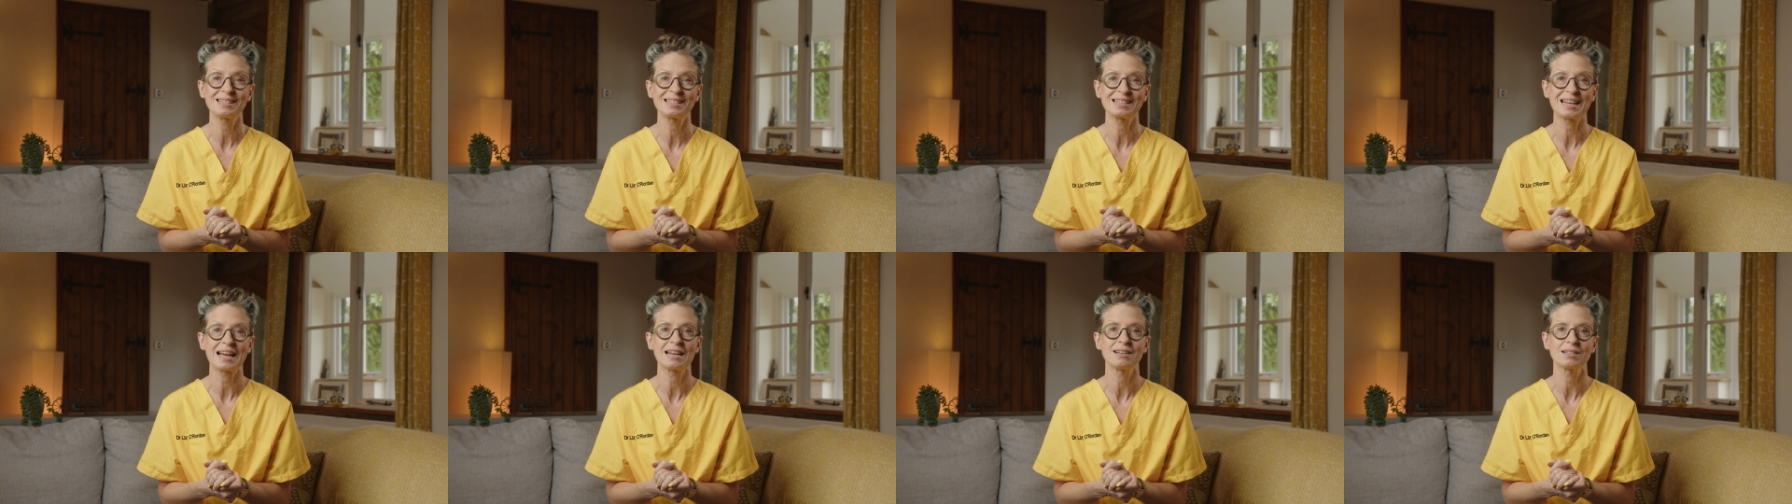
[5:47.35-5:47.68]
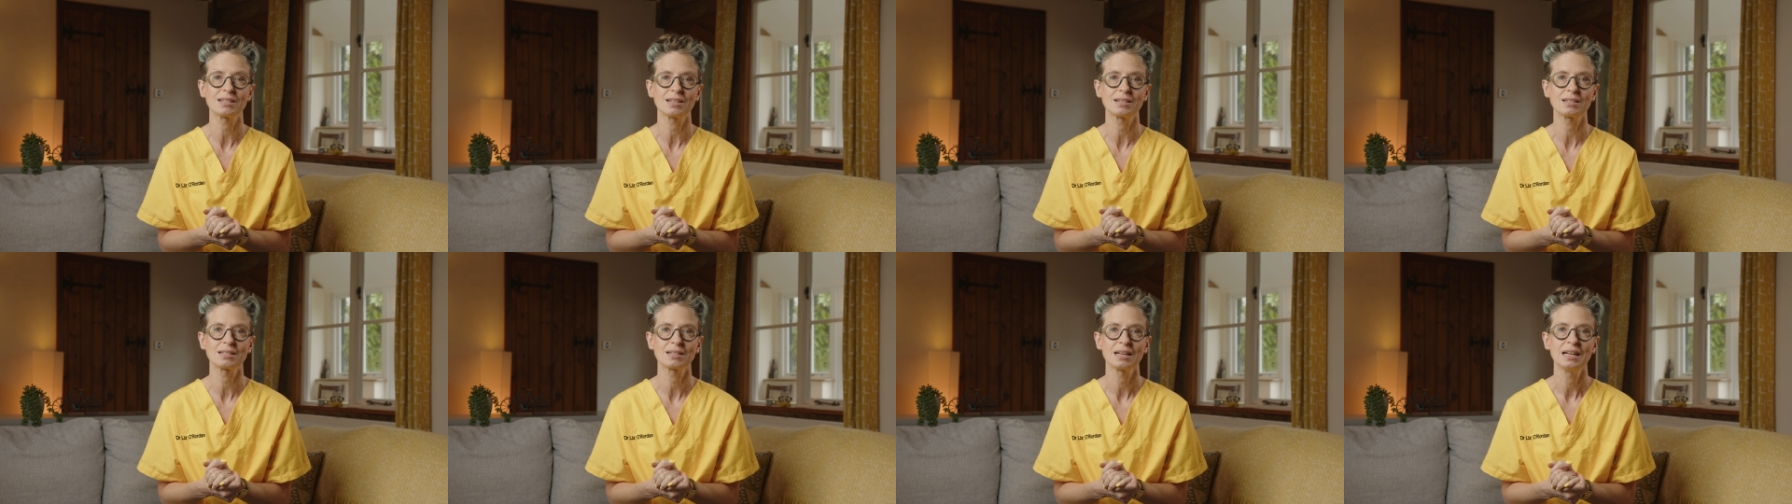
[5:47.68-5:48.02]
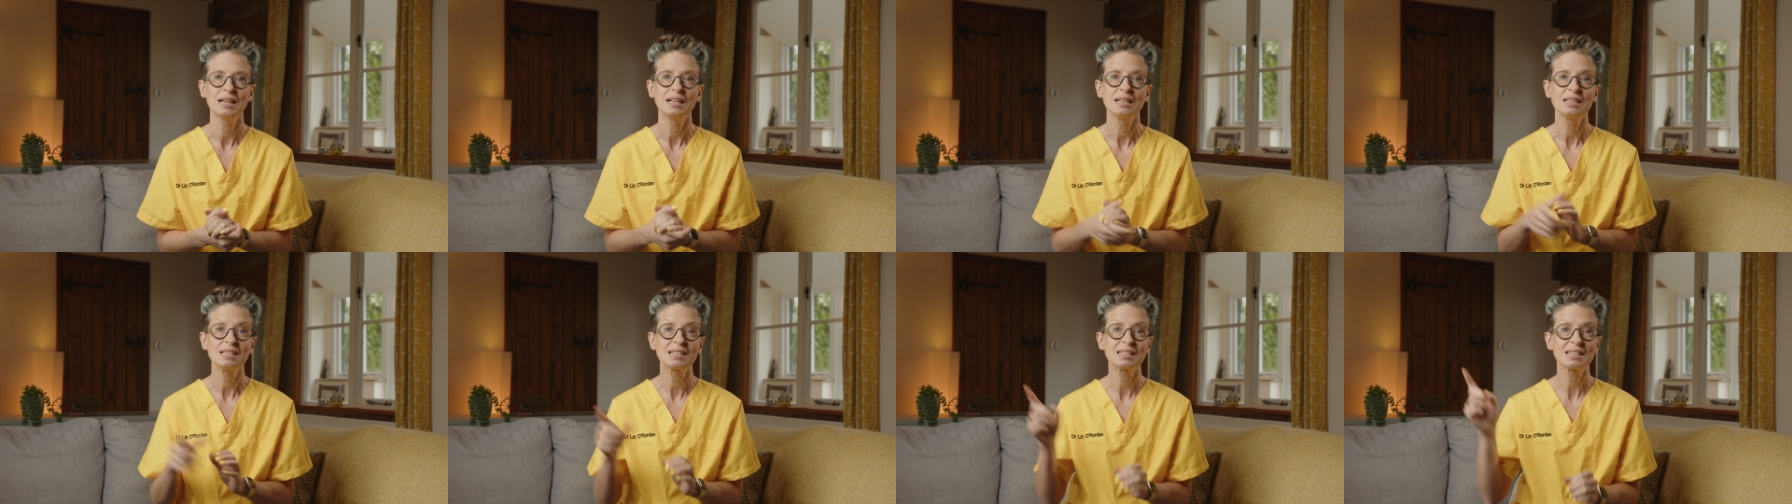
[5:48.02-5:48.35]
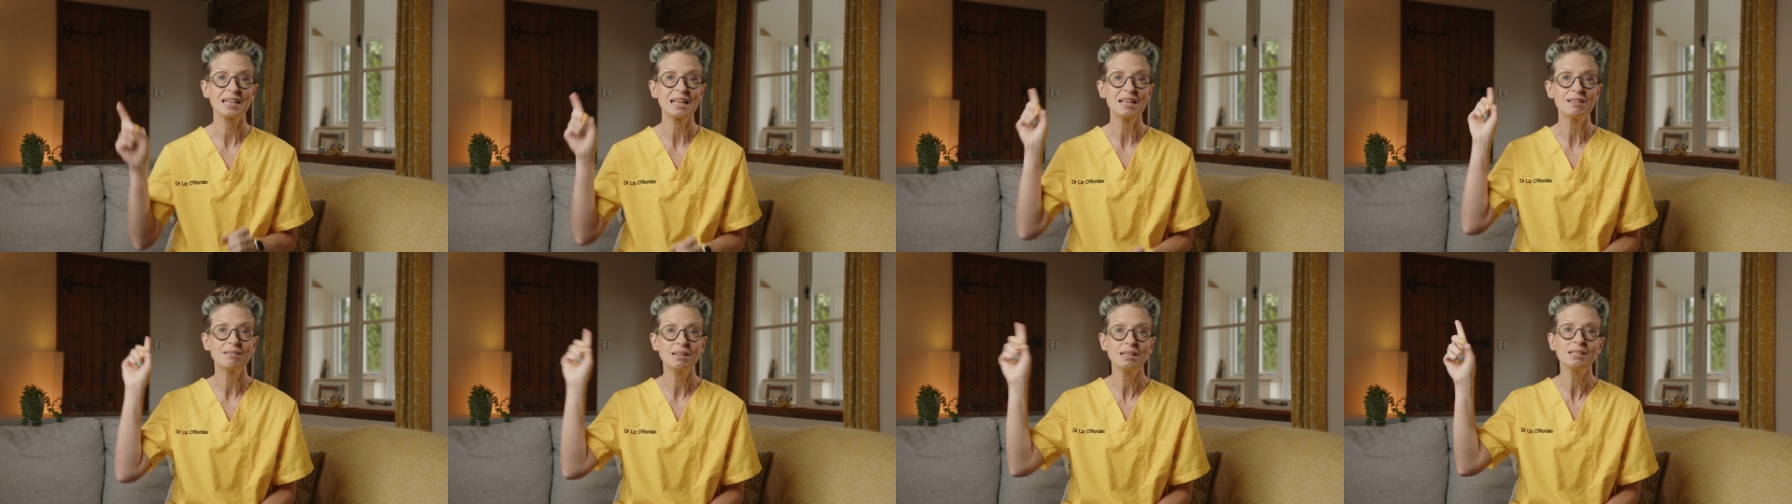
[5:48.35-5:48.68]
standard.
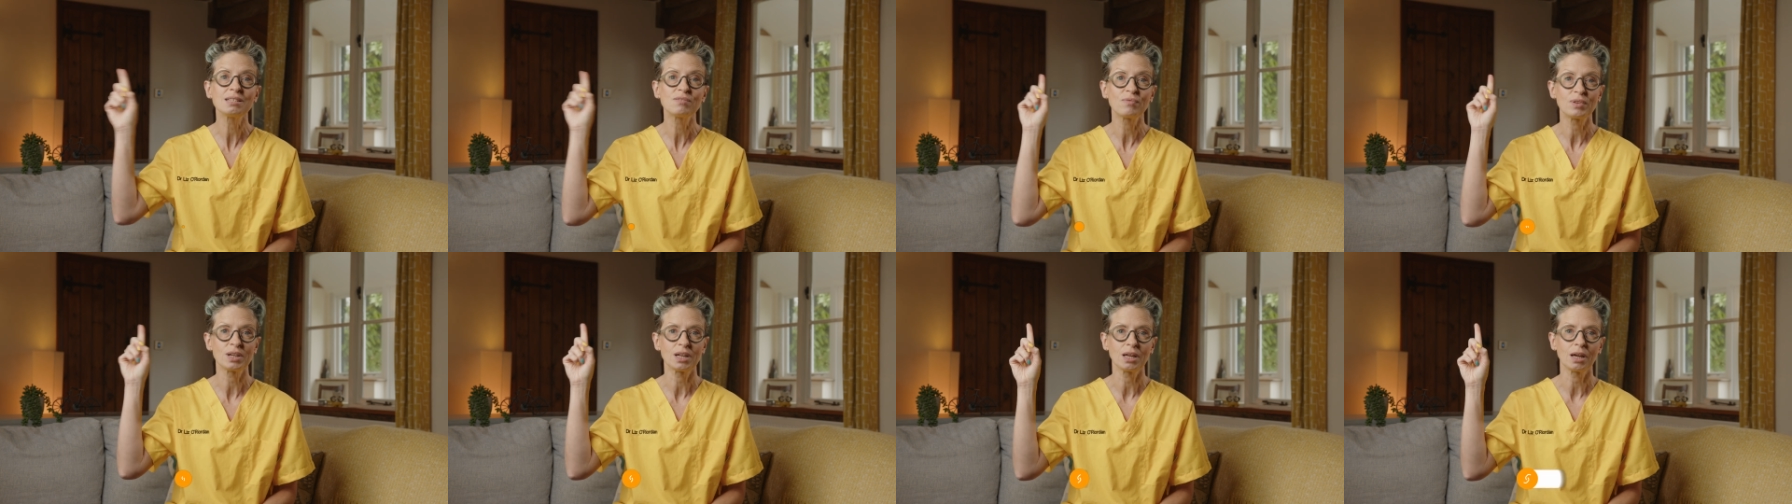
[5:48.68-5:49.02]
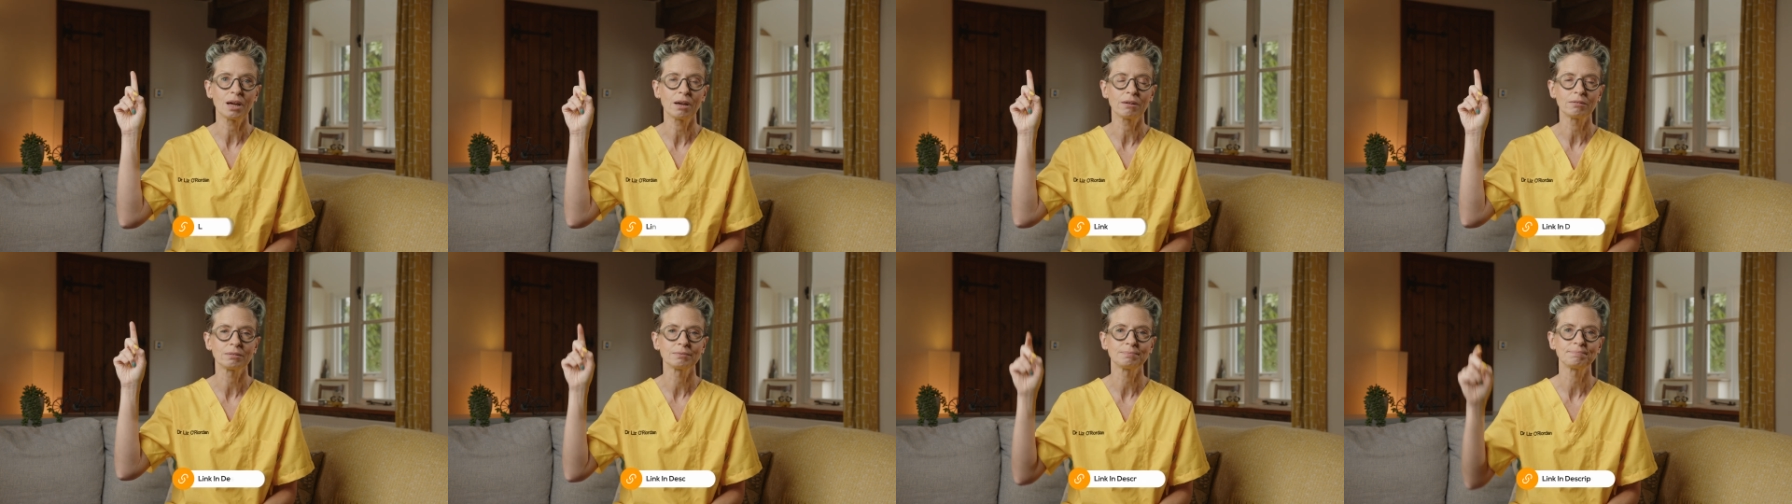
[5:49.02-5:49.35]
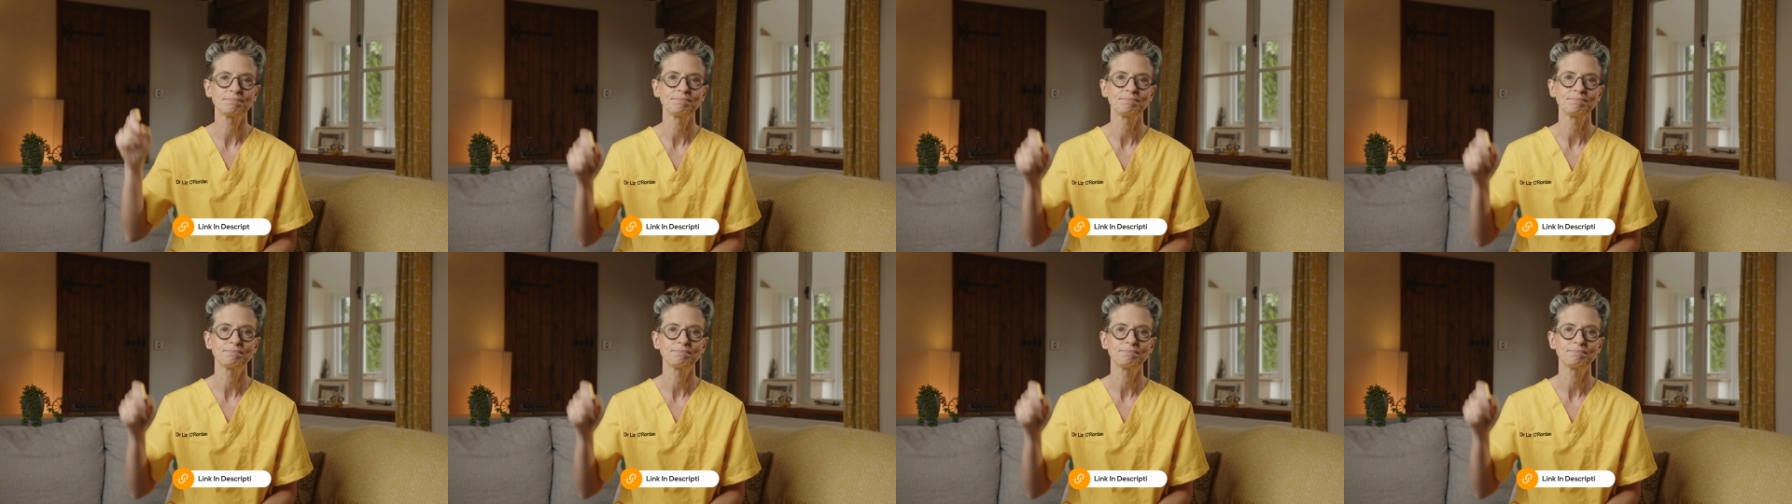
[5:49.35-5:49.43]
See this video.